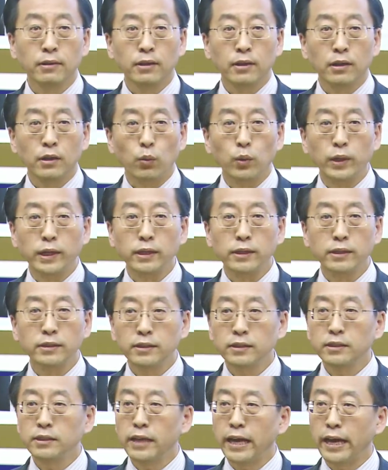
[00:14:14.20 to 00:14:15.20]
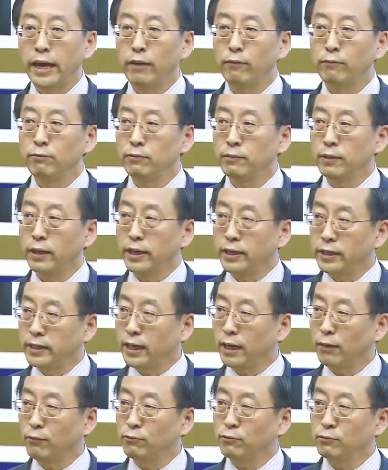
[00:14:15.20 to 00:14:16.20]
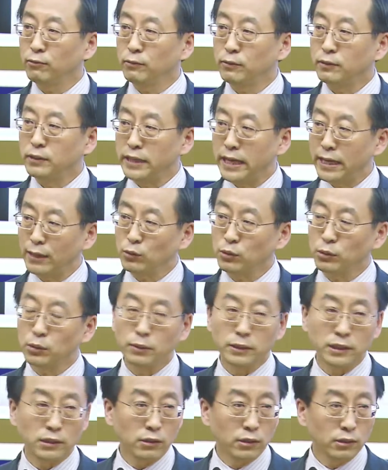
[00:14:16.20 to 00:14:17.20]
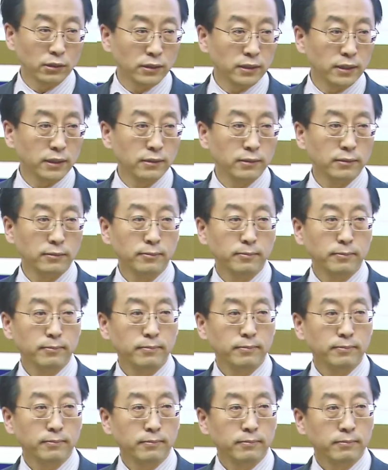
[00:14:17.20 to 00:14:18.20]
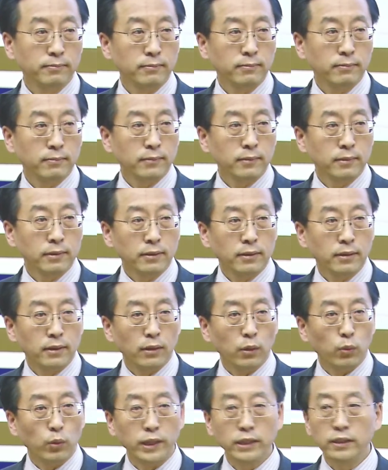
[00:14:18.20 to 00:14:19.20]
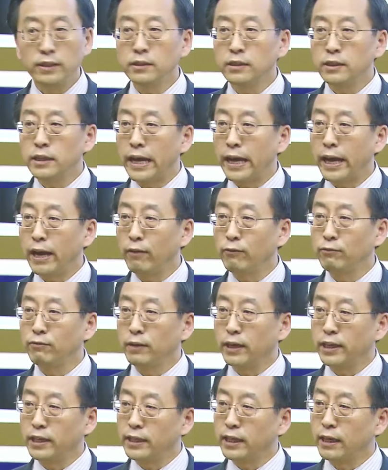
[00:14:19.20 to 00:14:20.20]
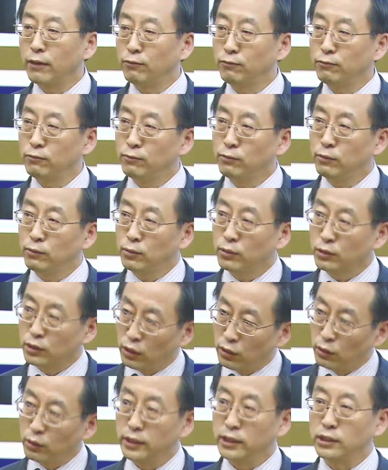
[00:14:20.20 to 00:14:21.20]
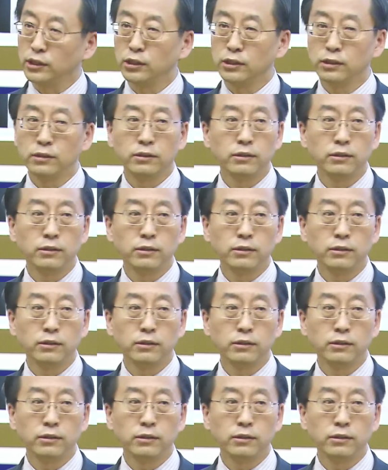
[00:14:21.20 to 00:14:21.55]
We didn't have enough natural resources. We didn't have enough knowledge.